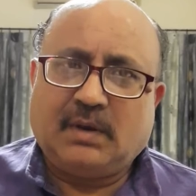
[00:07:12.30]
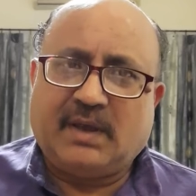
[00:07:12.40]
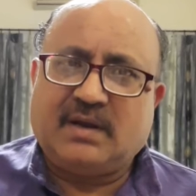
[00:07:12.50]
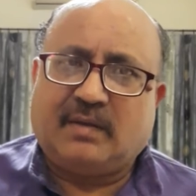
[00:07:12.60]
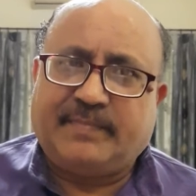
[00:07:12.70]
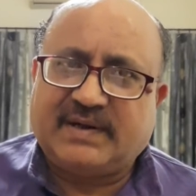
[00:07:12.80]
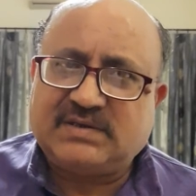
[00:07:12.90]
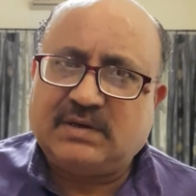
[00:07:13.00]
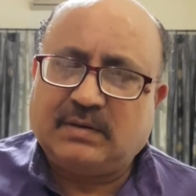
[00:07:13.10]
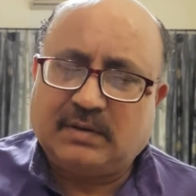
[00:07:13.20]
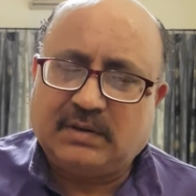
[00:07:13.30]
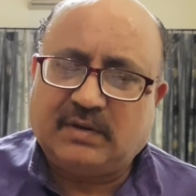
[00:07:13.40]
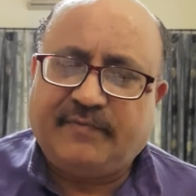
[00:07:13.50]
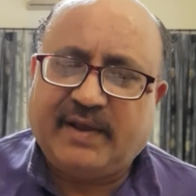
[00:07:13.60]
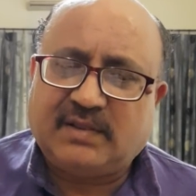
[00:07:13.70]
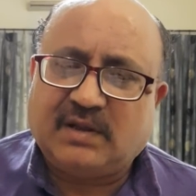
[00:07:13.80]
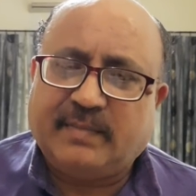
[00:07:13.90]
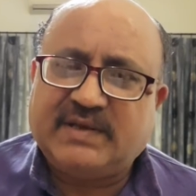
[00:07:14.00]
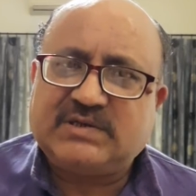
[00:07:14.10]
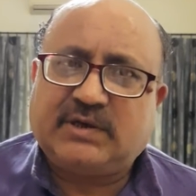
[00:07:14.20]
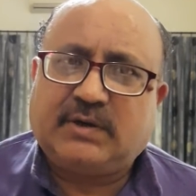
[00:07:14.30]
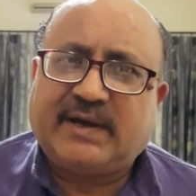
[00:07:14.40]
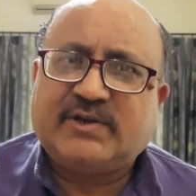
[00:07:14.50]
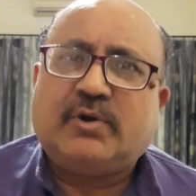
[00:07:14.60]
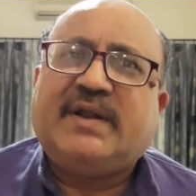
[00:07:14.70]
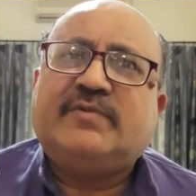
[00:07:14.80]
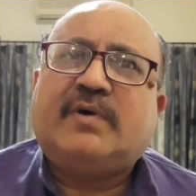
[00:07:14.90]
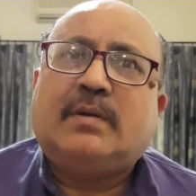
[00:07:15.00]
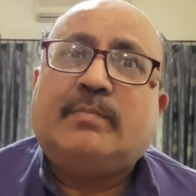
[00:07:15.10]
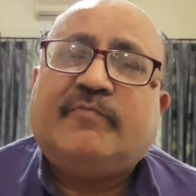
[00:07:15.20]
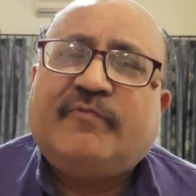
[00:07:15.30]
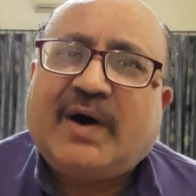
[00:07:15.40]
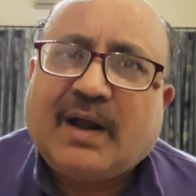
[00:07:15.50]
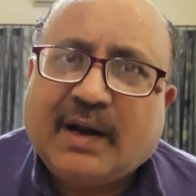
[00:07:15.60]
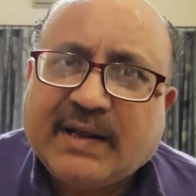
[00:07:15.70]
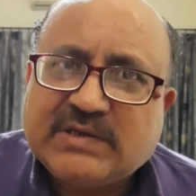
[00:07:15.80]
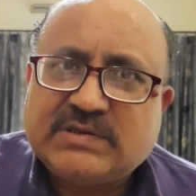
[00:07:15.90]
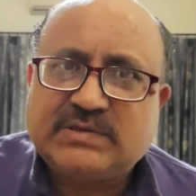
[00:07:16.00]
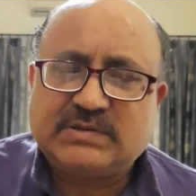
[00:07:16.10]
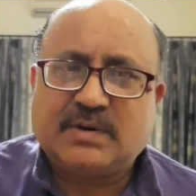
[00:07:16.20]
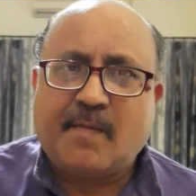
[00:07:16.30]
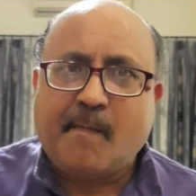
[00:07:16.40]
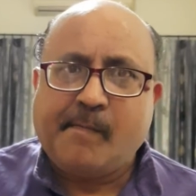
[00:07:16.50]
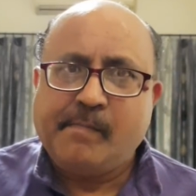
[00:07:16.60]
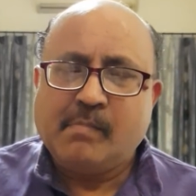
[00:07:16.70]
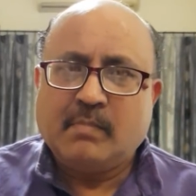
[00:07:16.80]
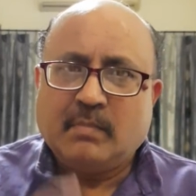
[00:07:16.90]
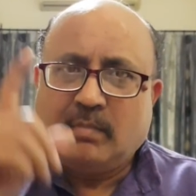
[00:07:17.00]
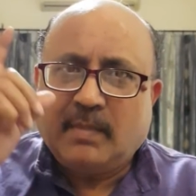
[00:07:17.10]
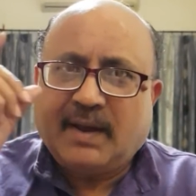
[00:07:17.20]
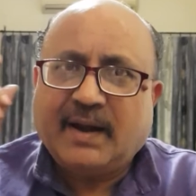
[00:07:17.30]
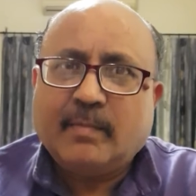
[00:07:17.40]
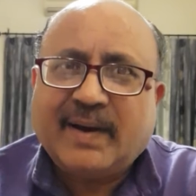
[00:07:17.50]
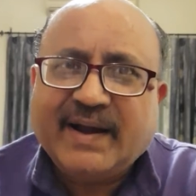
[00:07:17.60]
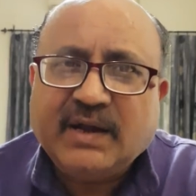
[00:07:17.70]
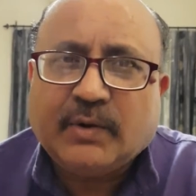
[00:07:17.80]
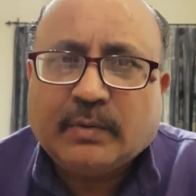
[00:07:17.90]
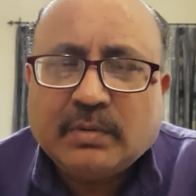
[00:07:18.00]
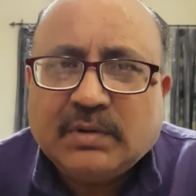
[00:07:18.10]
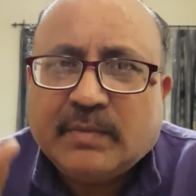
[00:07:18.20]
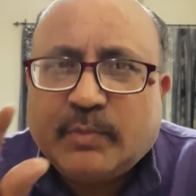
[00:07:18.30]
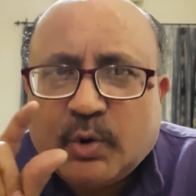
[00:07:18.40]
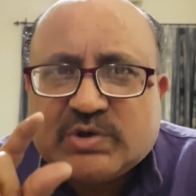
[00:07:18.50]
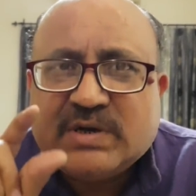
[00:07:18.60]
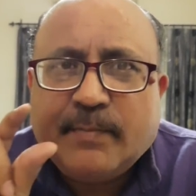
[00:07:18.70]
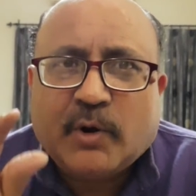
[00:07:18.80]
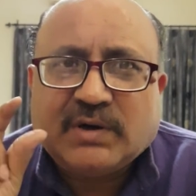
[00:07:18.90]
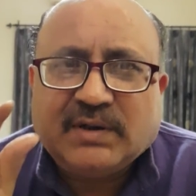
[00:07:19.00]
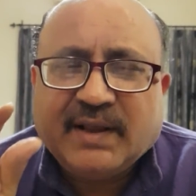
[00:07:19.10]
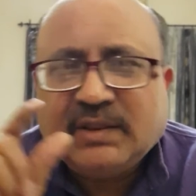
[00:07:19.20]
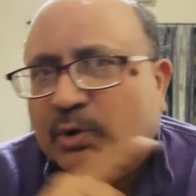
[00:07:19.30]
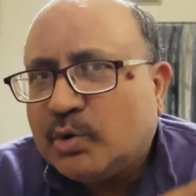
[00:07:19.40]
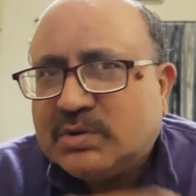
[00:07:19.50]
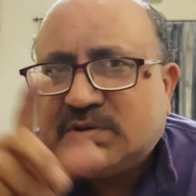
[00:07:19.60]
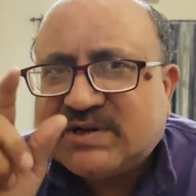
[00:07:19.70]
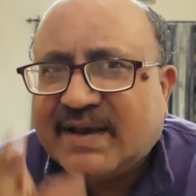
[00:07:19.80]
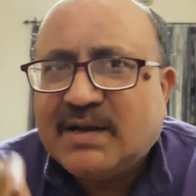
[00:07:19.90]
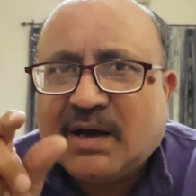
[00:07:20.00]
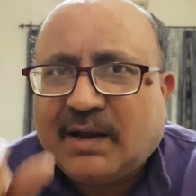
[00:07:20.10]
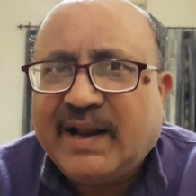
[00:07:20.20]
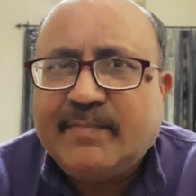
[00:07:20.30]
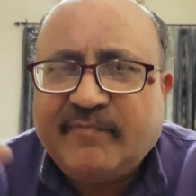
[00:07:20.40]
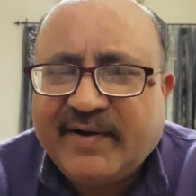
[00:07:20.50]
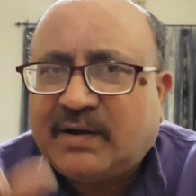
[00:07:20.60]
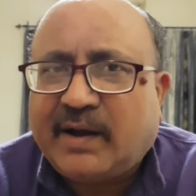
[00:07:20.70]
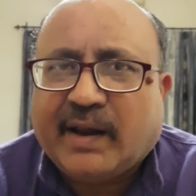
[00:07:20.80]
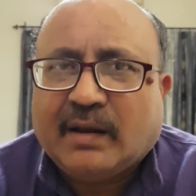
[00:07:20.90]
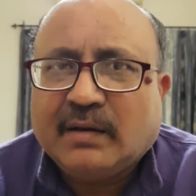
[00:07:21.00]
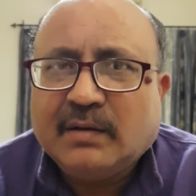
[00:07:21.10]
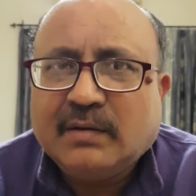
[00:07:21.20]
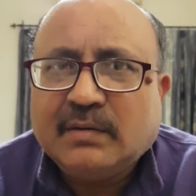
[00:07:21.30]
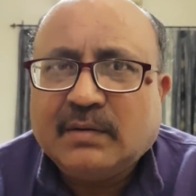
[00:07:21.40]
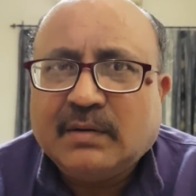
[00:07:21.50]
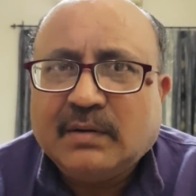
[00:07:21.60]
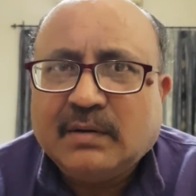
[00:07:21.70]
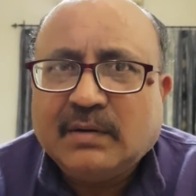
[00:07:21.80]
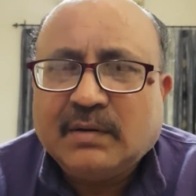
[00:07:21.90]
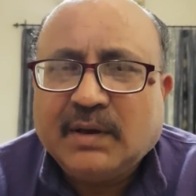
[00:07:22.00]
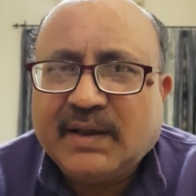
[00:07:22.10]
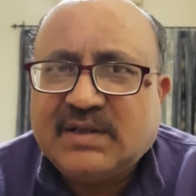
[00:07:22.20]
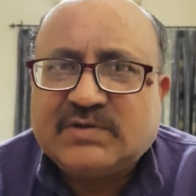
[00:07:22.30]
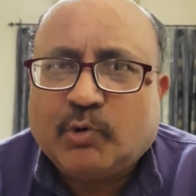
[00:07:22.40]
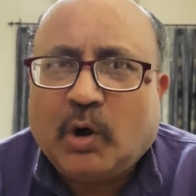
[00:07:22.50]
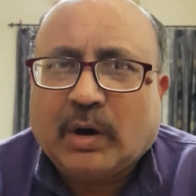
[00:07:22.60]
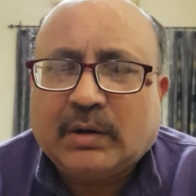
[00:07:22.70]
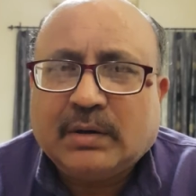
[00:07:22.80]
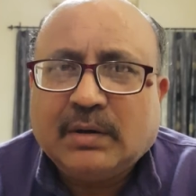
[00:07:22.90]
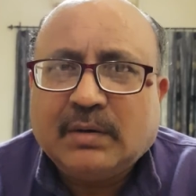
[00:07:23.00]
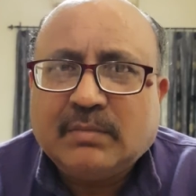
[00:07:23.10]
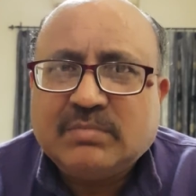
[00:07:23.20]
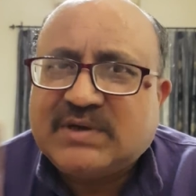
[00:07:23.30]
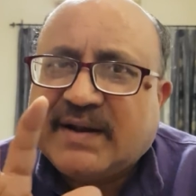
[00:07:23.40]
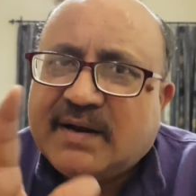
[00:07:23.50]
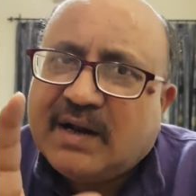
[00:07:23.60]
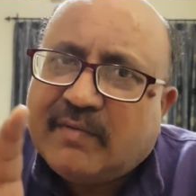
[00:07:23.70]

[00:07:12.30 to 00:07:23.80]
In comparison, the Vietnamese casualties were far less. And mind you, the most important thing, though China claimed victory in this war, China